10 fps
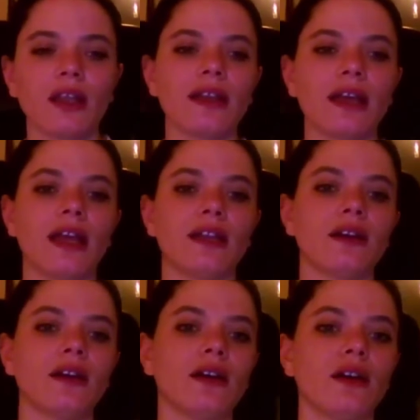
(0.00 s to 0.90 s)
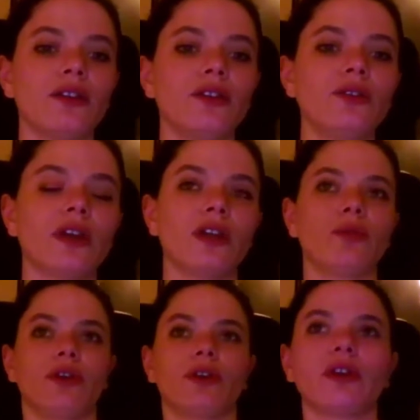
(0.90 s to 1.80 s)
then you can
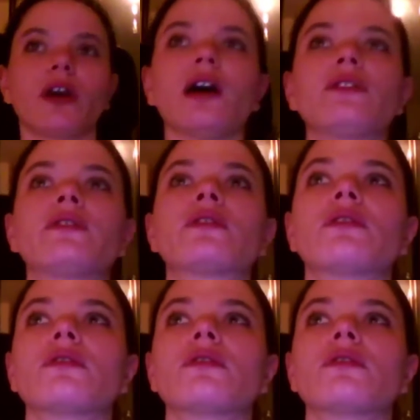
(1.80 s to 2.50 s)
work at